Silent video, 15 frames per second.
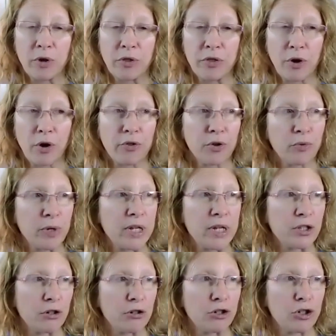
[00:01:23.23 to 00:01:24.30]
with all the
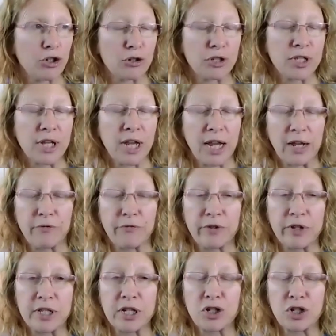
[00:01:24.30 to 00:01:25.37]
researchers and
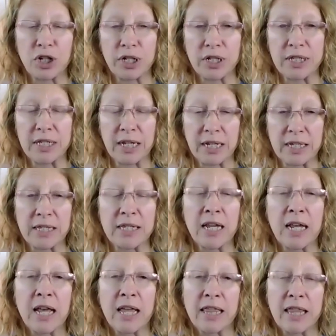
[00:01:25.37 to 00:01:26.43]
physicians is